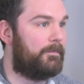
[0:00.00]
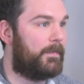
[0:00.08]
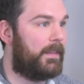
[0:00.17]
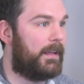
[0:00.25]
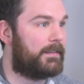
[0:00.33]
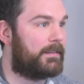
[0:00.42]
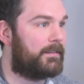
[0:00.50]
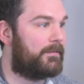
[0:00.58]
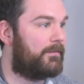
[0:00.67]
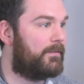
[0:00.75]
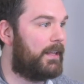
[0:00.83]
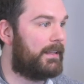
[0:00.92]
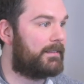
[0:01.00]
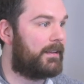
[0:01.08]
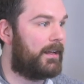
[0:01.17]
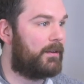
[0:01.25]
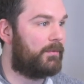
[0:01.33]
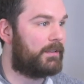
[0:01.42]
that's
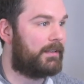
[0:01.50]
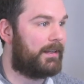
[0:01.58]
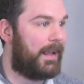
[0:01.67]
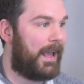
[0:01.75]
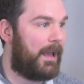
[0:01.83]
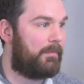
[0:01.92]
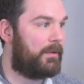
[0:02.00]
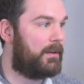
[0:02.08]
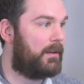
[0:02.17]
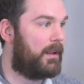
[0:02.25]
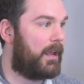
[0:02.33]
kind of what's going to happen,